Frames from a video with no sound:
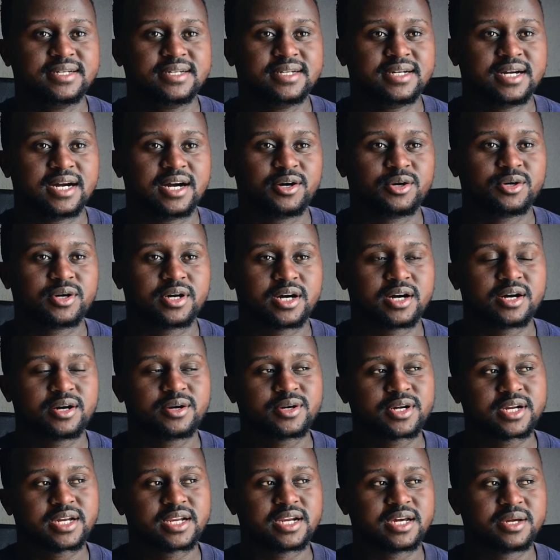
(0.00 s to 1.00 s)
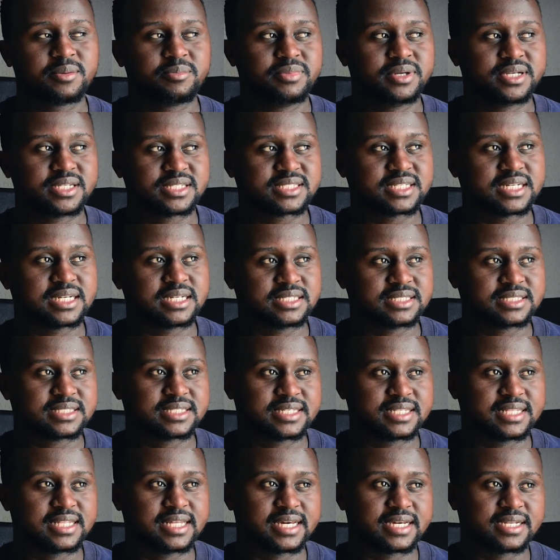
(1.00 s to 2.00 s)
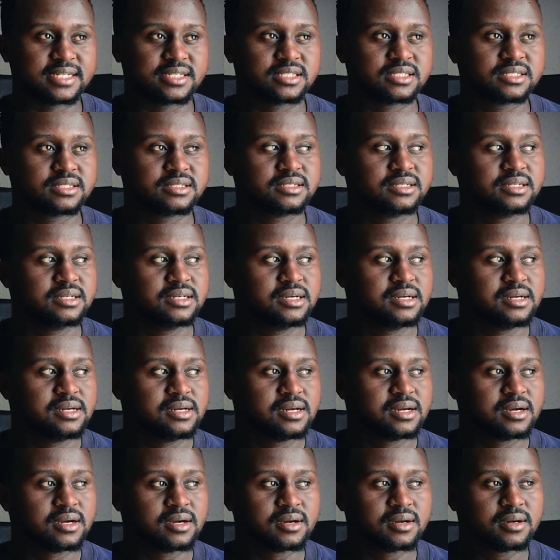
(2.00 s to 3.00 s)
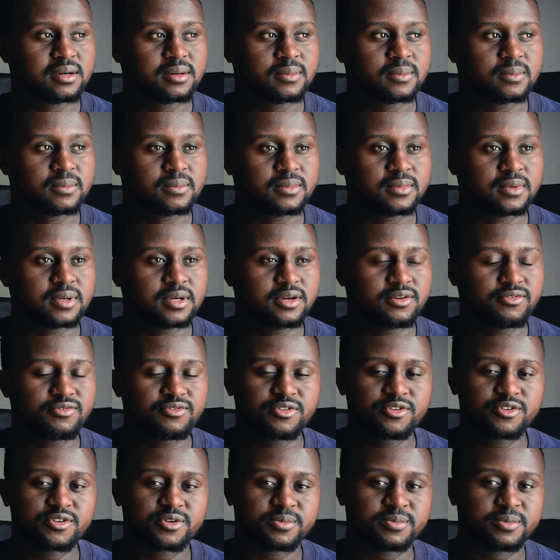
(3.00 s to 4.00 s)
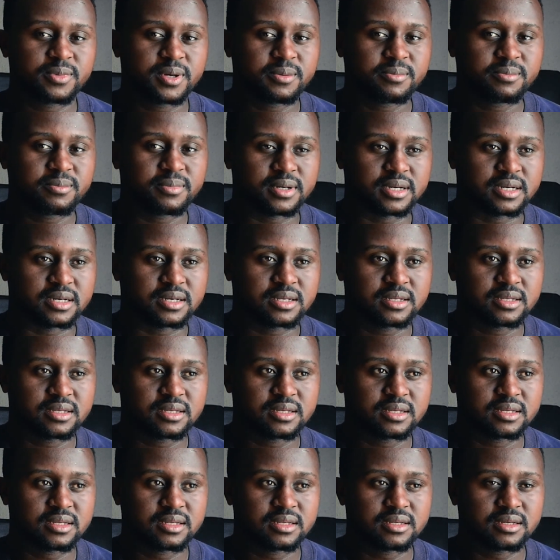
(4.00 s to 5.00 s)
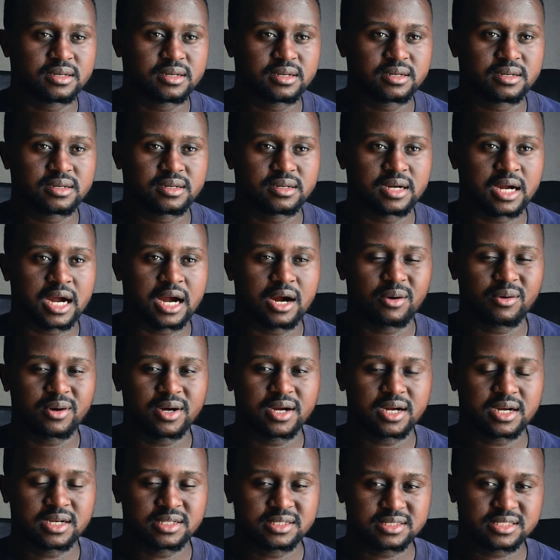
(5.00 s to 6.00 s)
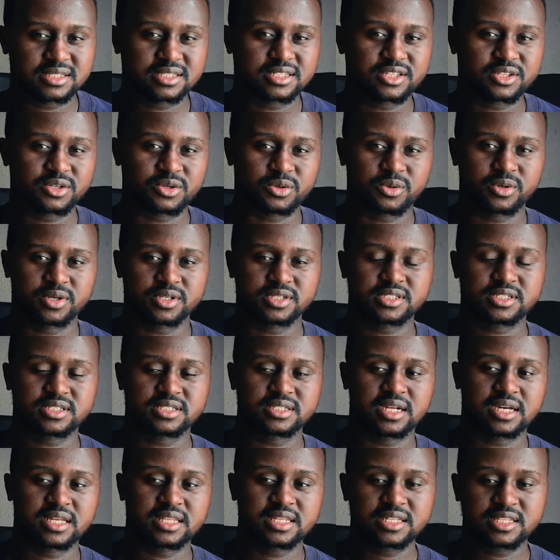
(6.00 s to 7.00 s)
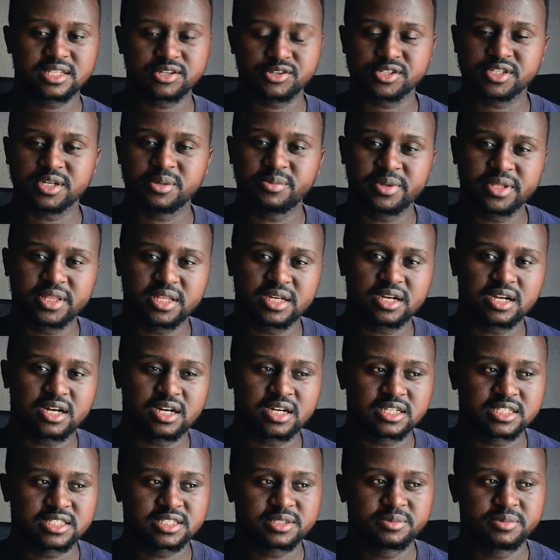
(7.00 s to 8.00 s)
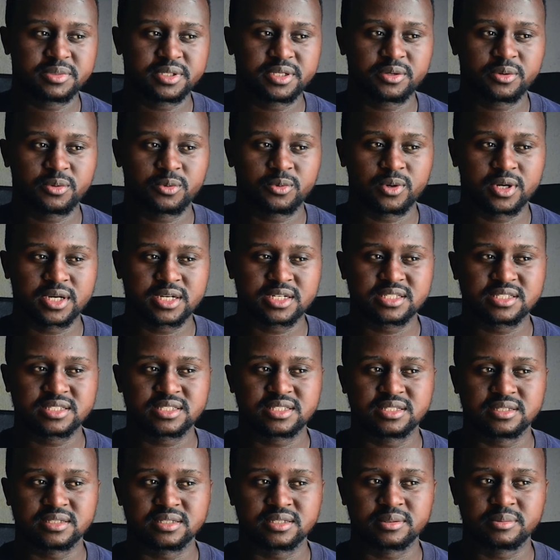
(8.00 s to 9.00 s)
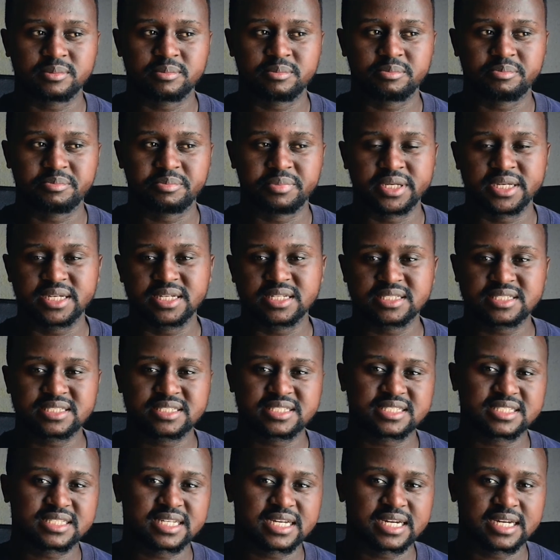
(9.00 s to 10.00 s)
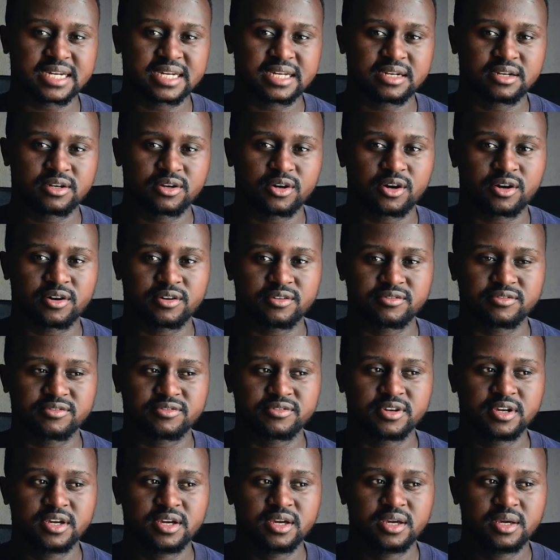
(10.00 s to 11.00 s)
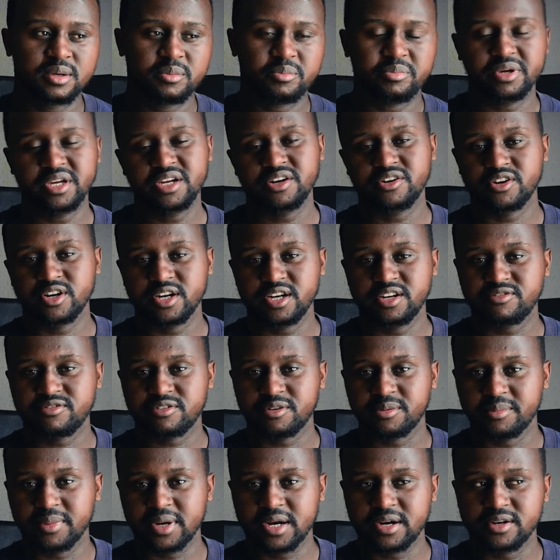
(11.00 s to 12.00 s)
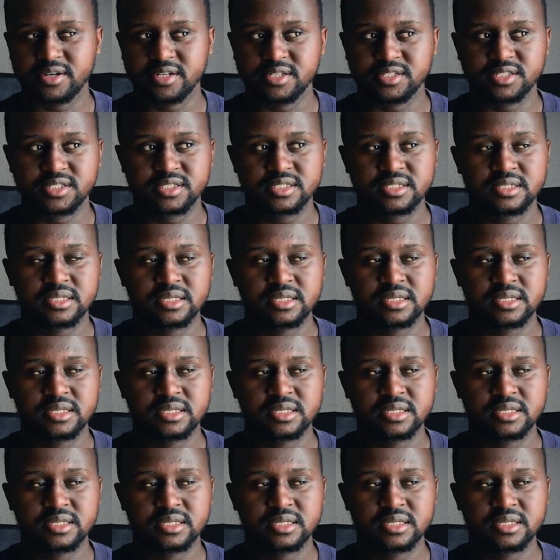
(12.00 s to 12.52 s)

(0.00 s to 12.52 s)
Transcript: How can I best answer that? If you remember how I answered the question, I think there was someone that asked me, what is the biggest sign of being ready for marriage?